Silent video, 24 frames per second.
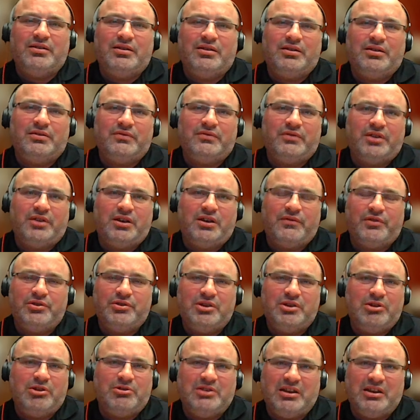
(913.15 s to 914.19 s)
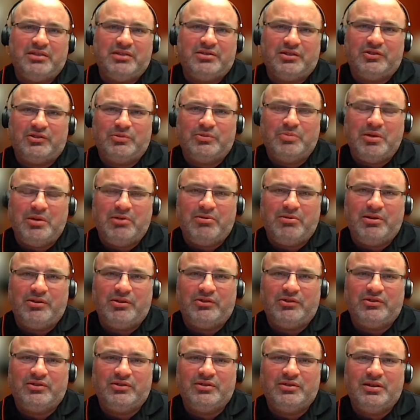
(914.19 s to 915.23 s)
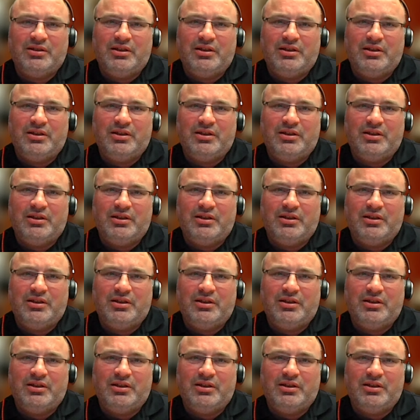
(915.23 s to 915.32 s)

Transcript: of of a near death experience